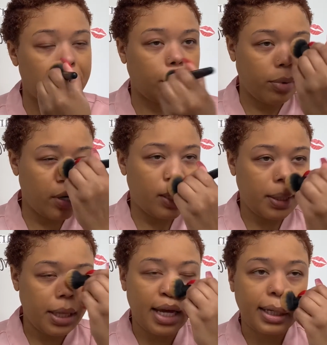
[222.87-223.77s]
brand
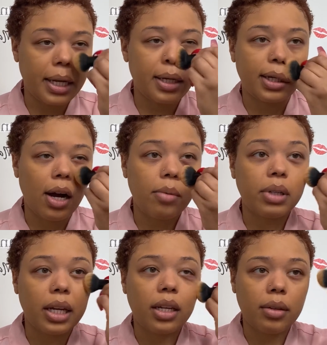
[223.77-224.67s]
that can
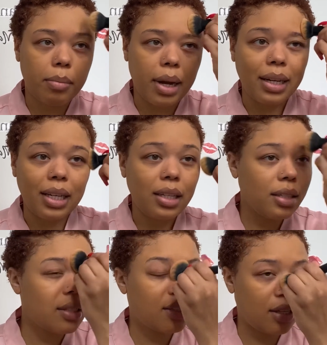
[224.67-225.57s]
accommodate my
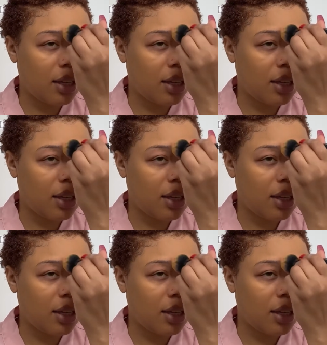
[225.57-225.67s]
needs.